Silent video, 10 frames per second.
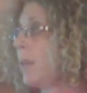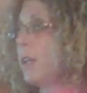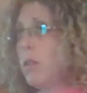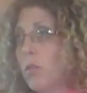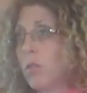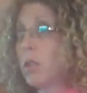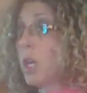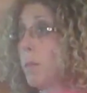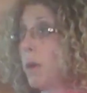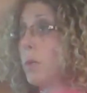It is
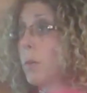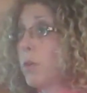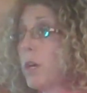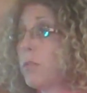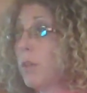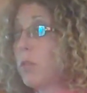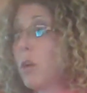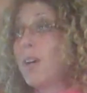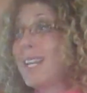certainly a public process, though,